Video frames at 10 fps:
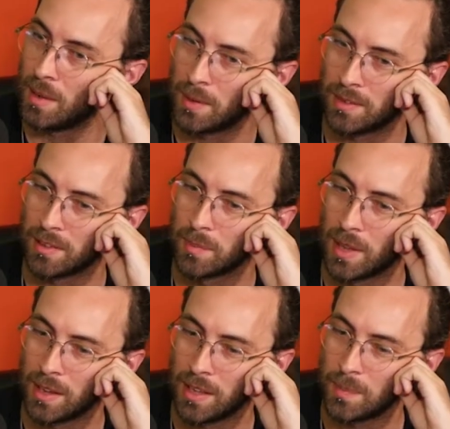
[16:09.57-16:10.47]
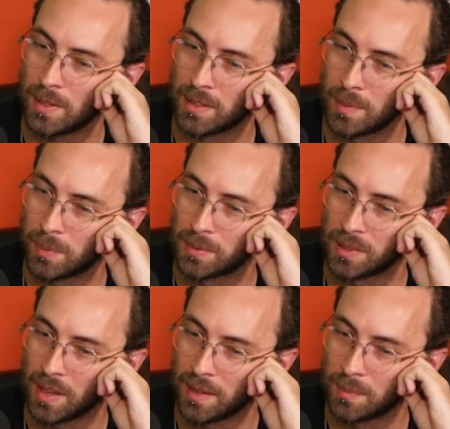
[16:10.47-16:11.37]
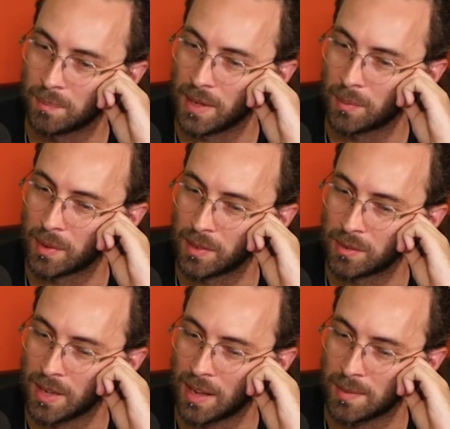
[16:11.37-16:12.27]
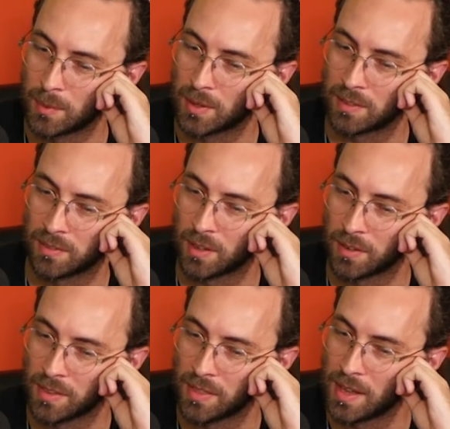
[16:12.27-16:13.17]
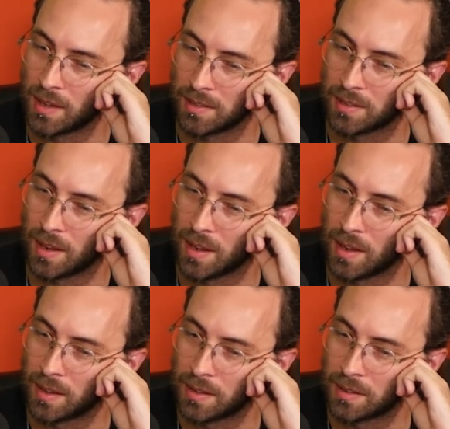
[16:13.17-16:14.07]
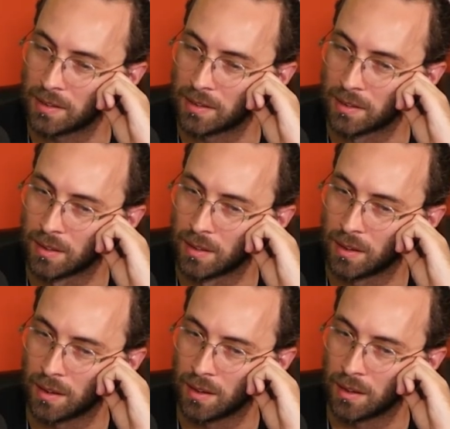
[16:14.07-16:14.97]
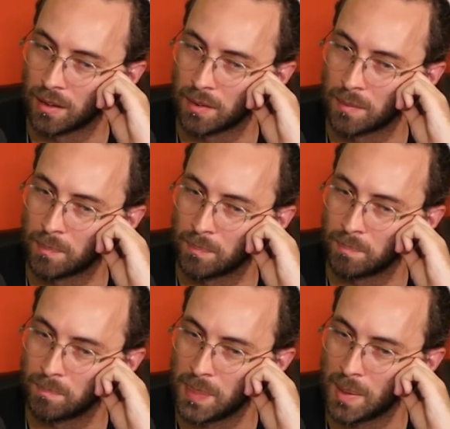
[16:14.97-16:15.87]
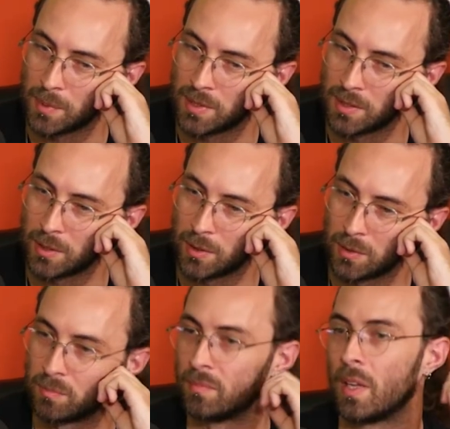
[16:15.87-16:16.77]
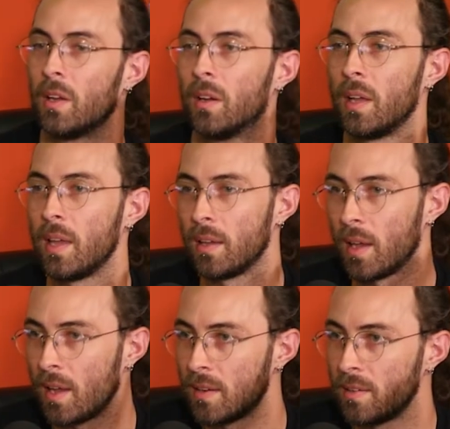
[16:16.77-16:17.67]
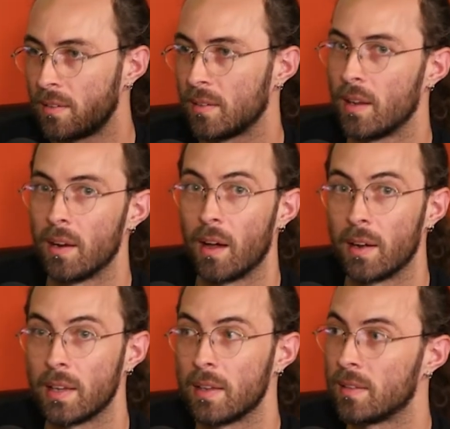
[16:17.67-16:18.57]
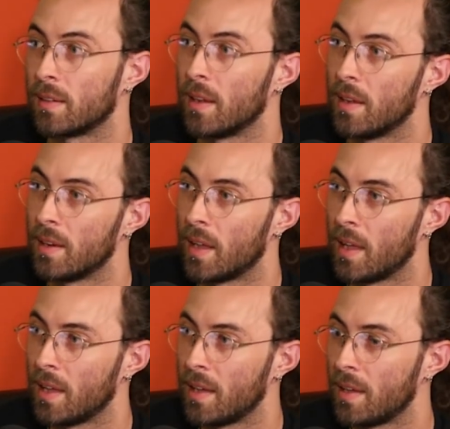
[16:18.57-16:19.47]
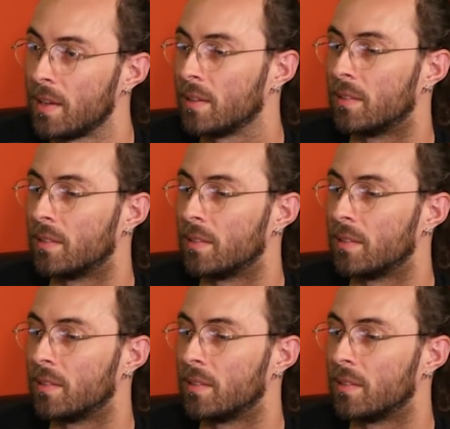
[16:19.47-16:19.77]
it streamlined. Keep it simple. Like make one little dashboard for all the things, and yeah. Uh, be able to engage an audience in a